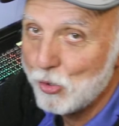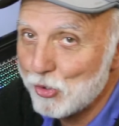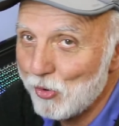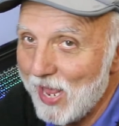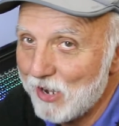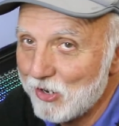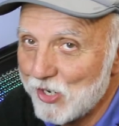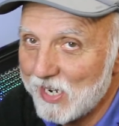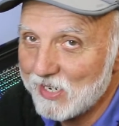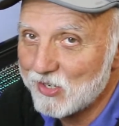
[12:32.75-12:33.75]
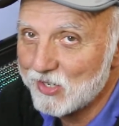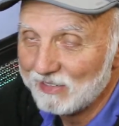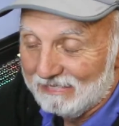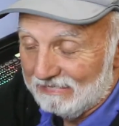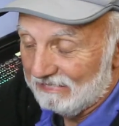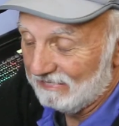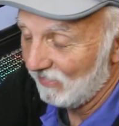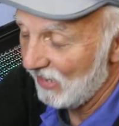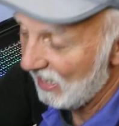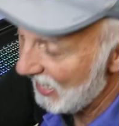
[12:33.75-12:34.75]
strategy is
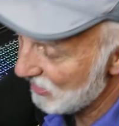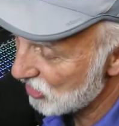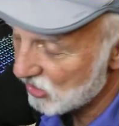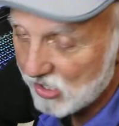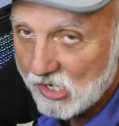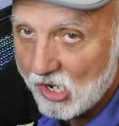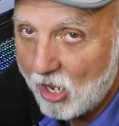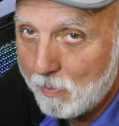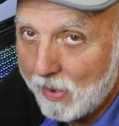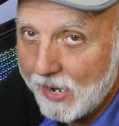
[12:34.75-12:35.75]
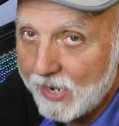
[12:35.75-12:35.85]
they last just as long by